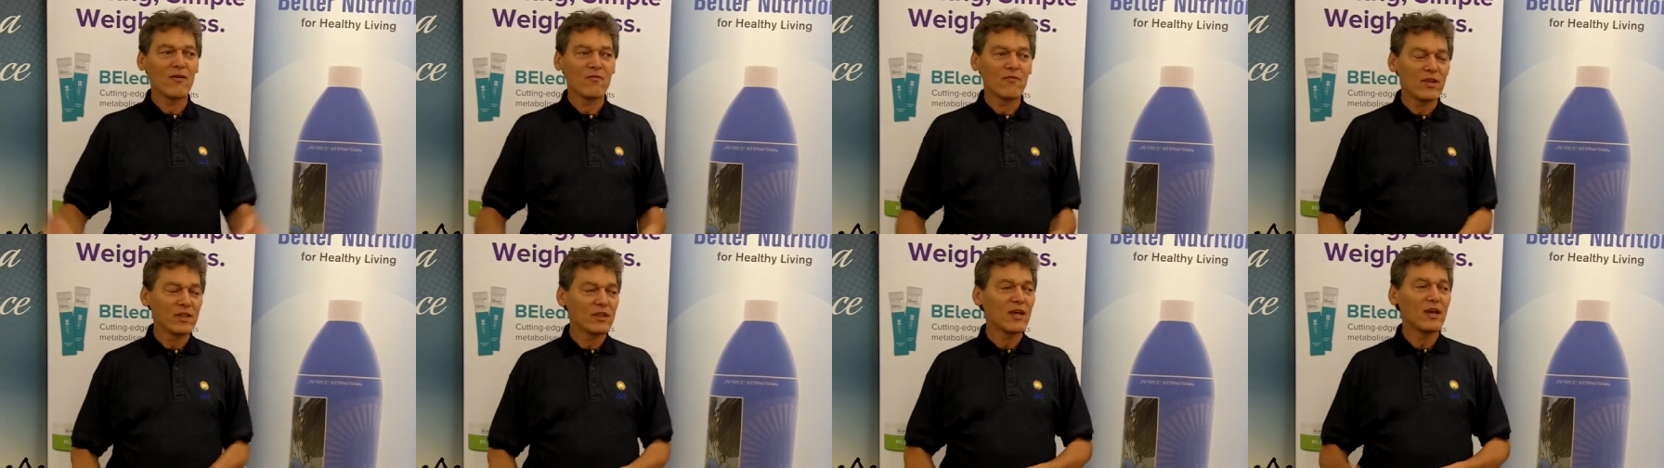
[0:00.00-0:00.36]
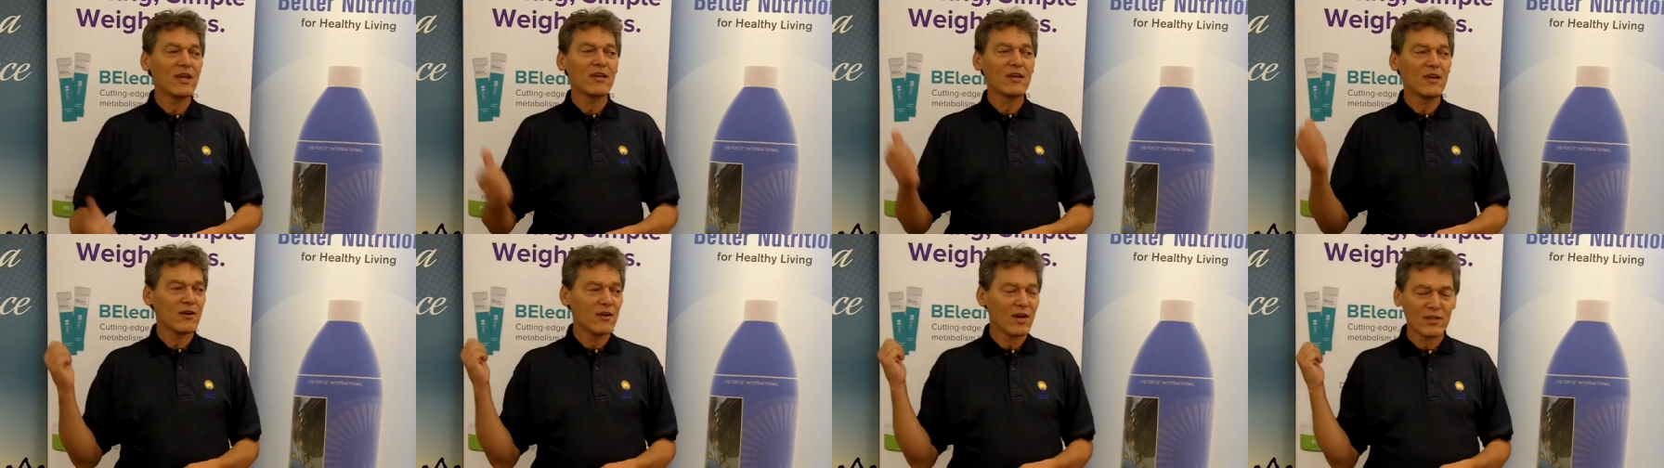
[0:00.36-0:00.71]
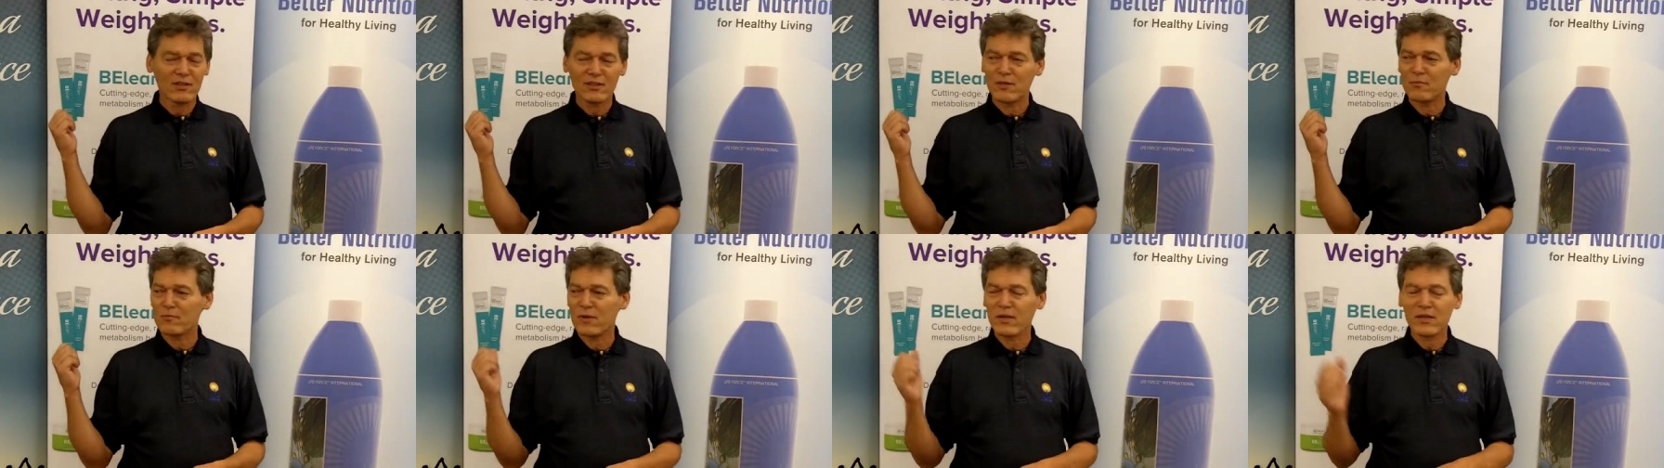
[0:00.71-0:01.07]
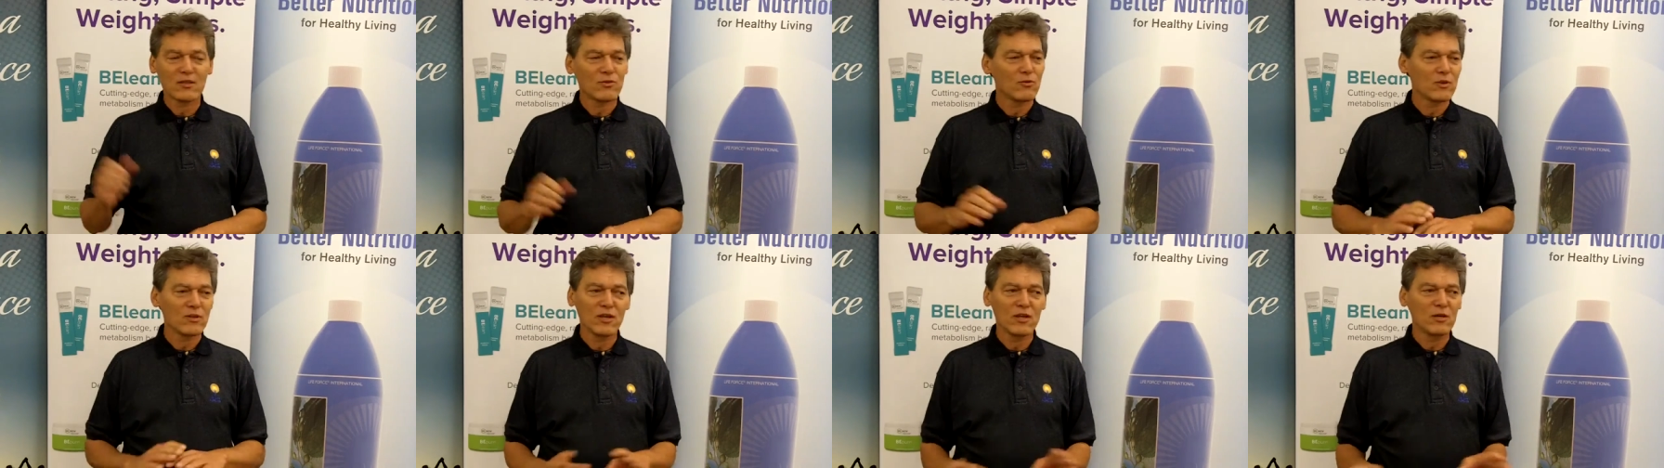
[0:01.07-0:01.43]
When they go out the
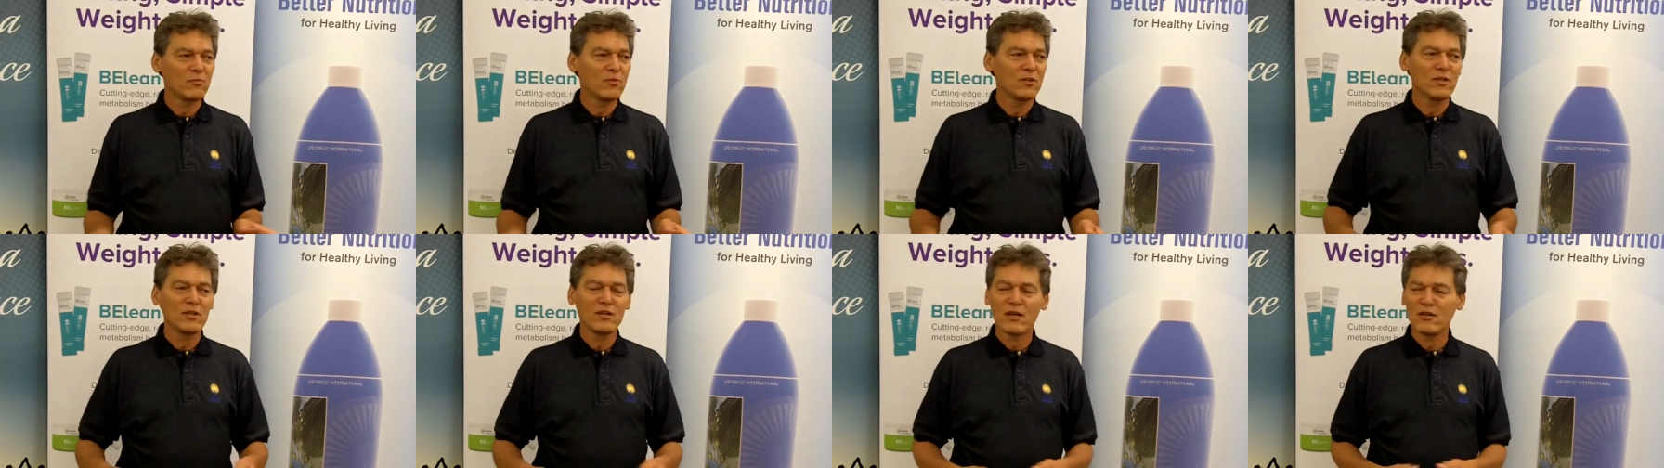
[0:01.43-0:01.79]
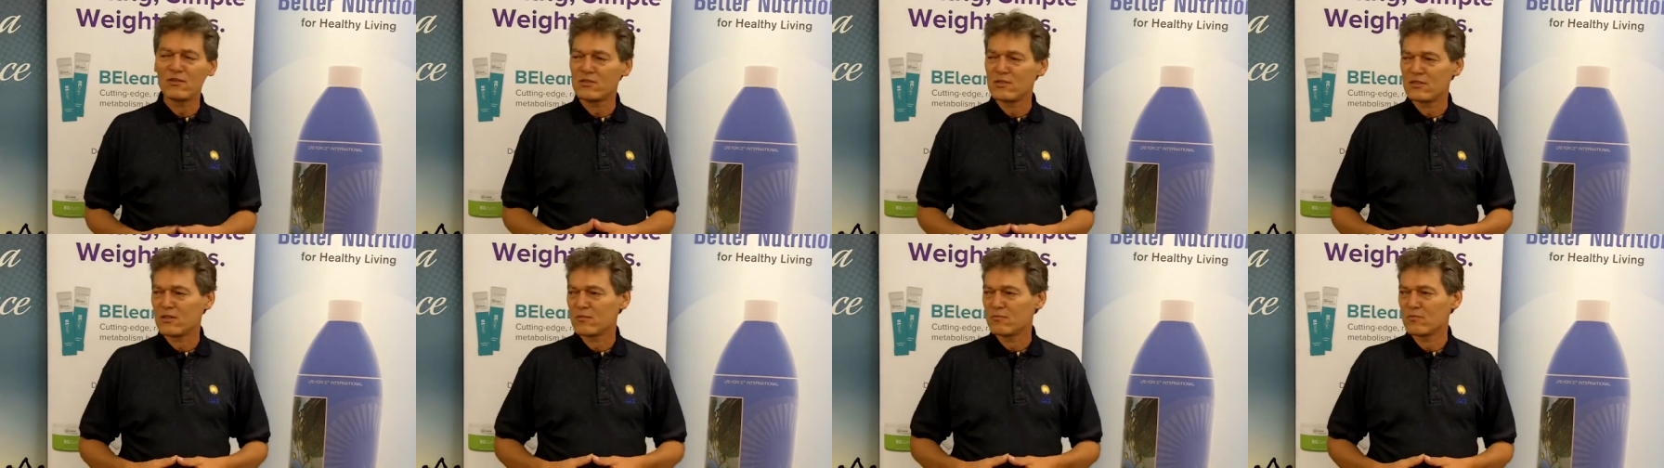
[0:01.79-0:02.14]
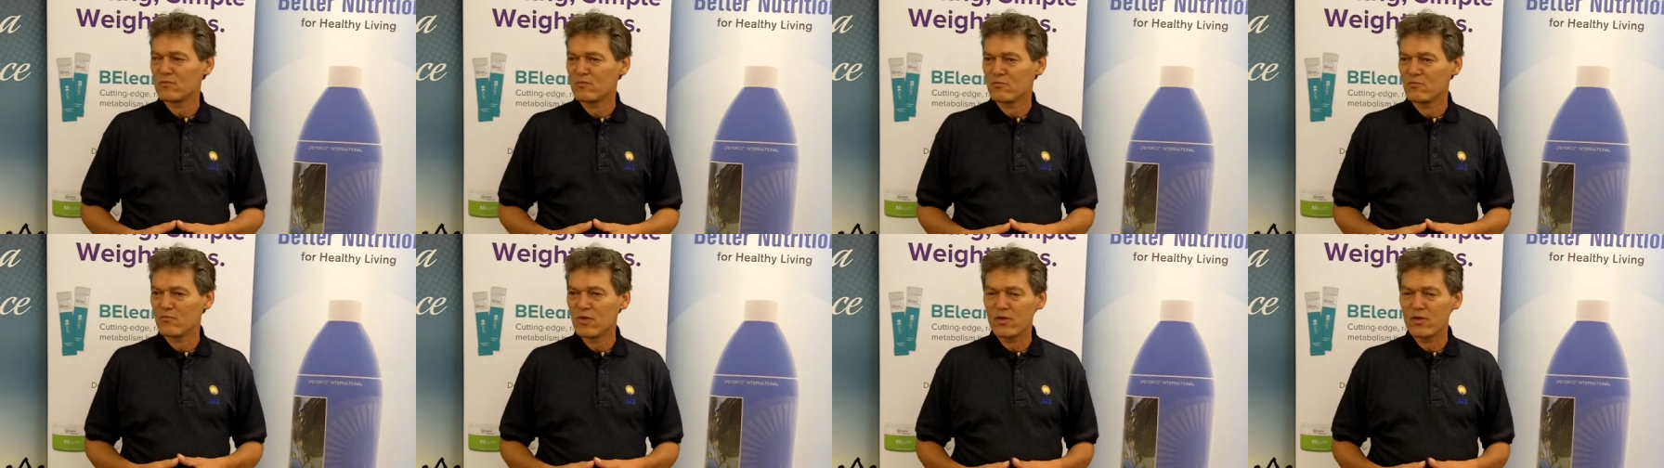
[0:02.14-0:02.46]
back door, nobody knows them.